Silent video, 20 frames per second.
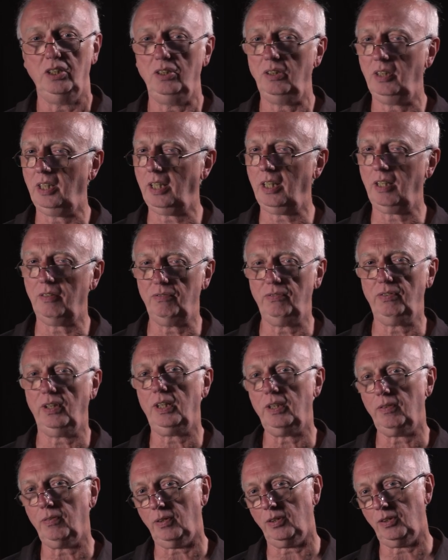you get a
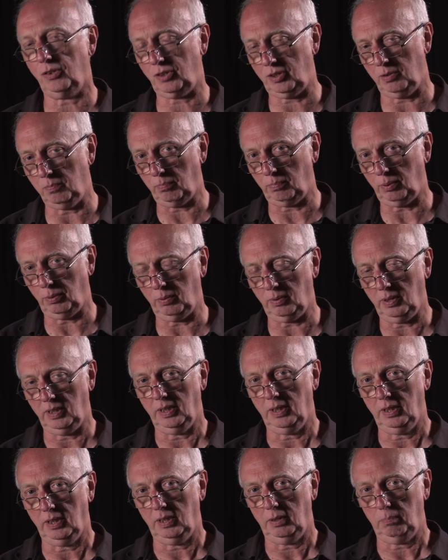very, very
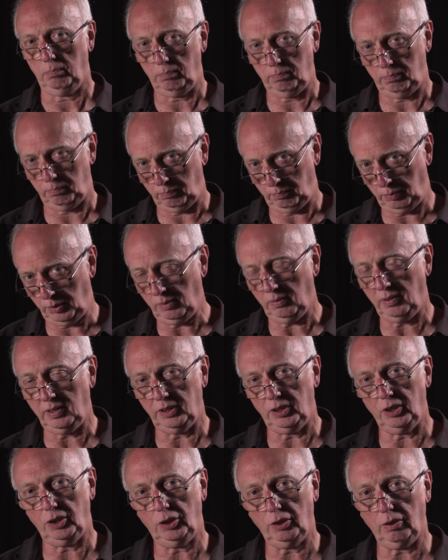simple,
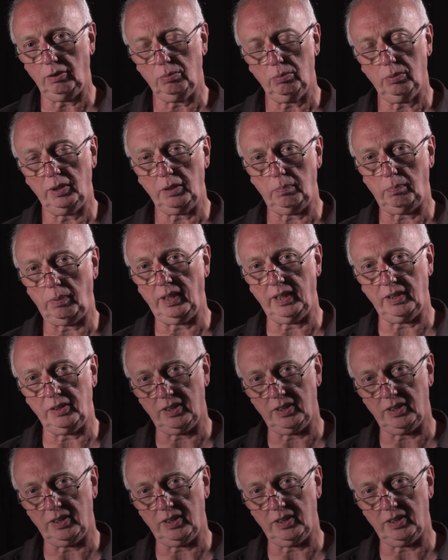purely digital replay